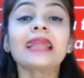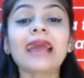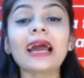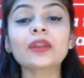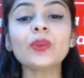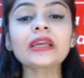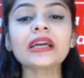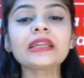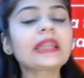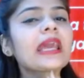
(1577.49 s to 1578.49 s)
that will
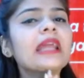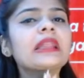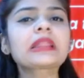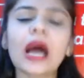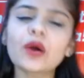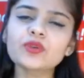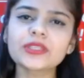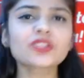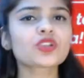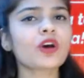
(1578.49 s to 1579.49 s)
contain
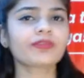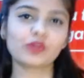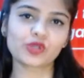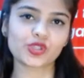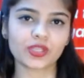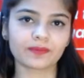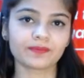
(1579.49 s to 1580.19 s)
thousands of questions.